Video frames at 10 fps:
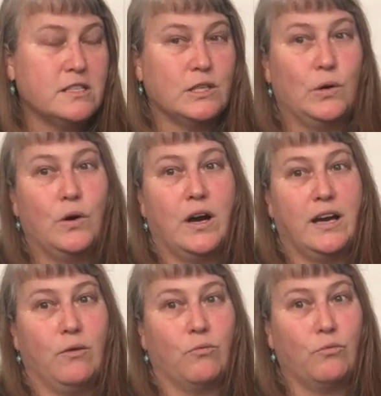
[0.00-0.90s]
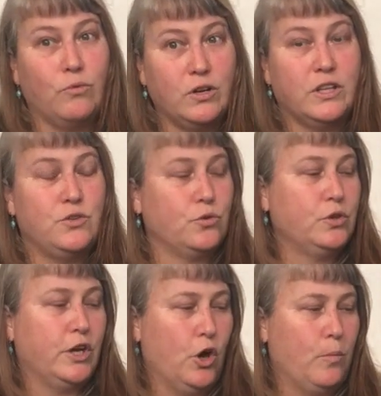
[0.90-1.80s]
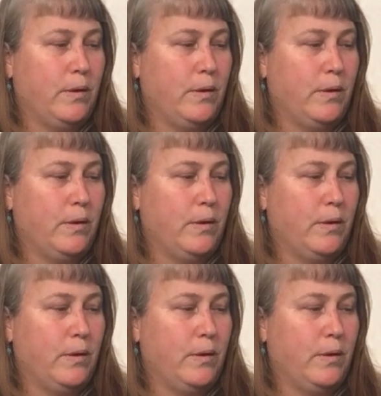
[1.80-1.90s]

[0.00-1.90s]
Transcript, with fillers: so I really, truly hope